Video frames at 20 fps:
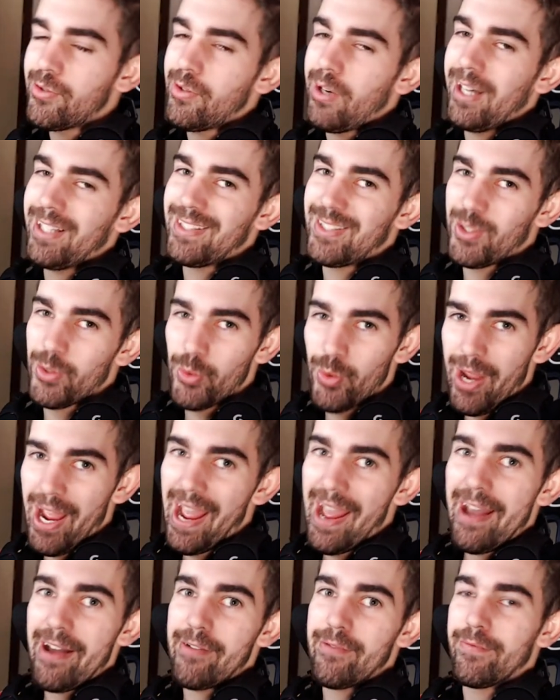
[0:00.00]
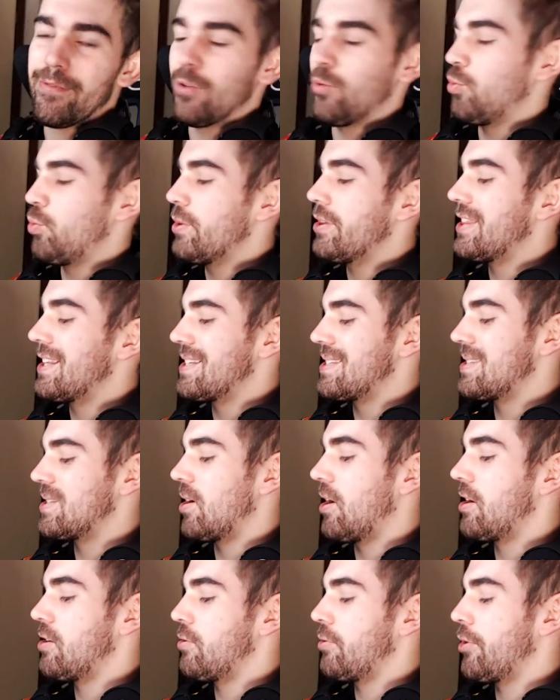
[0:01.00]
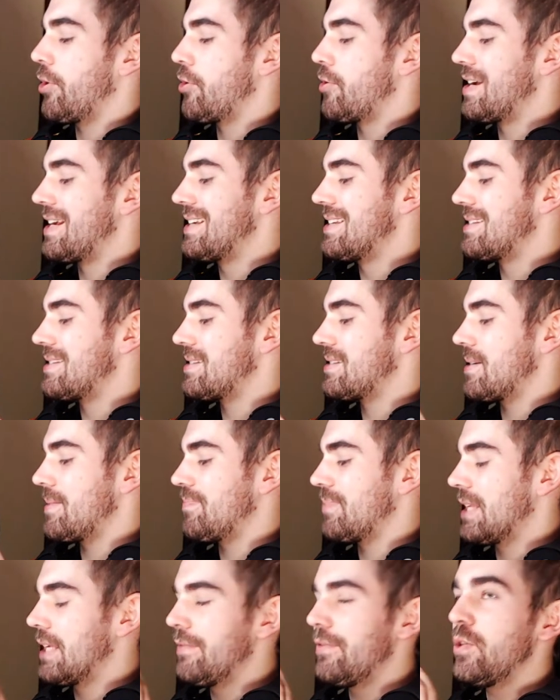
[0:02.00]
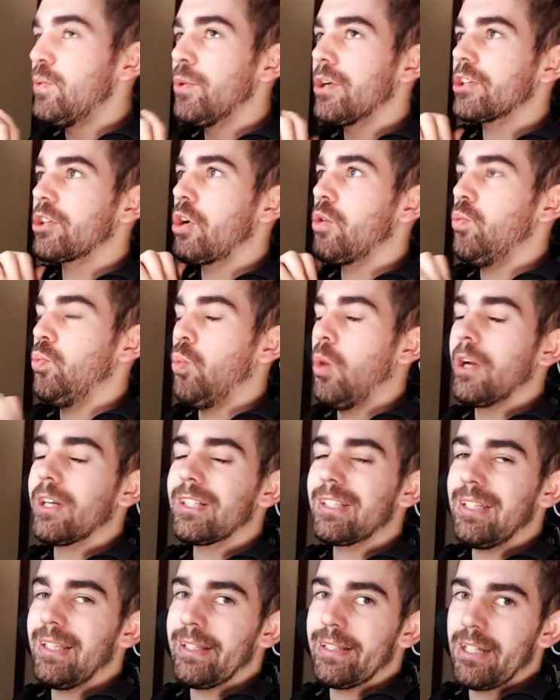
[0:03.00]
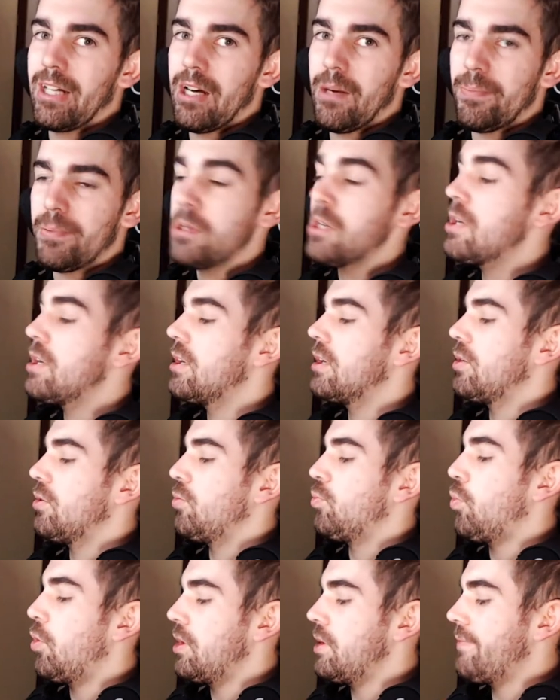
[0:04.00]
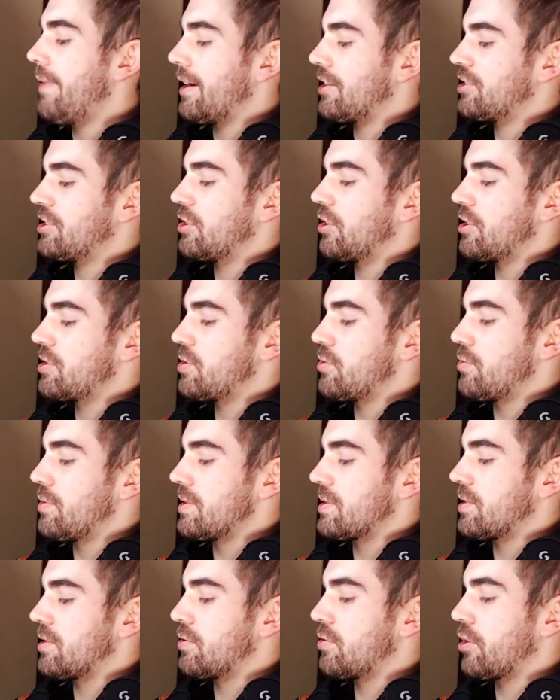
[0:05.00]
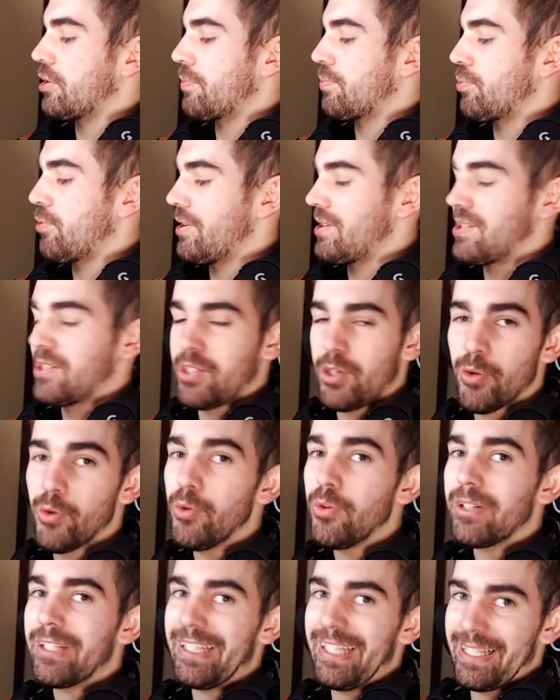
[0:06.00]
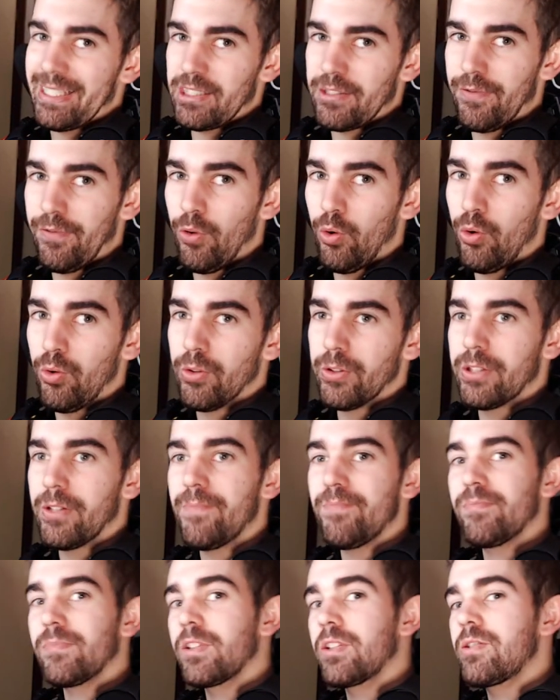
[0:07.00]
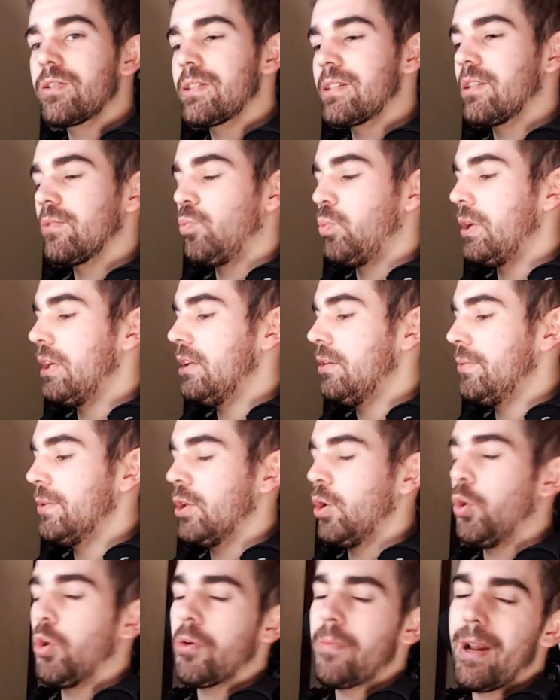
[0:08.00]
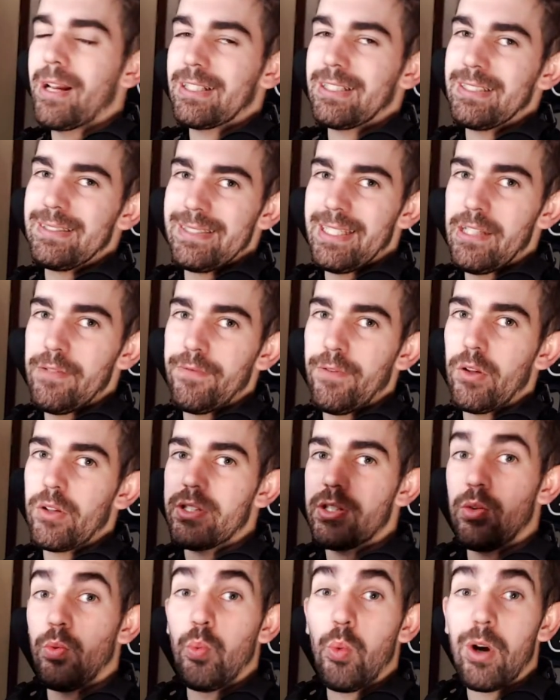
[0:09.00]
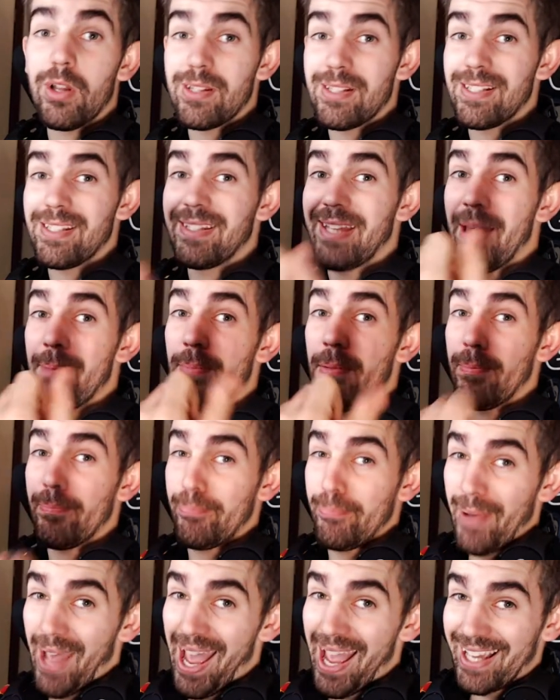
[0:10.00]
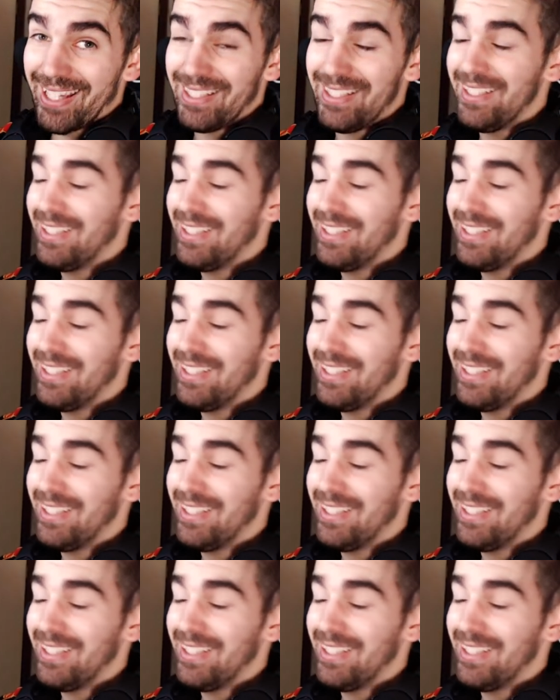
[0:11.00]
I do have with this dial though is if you want to go one click up, what you've actually got to do is you've got to press two clicks forward because the wheel will automatically default to one step back.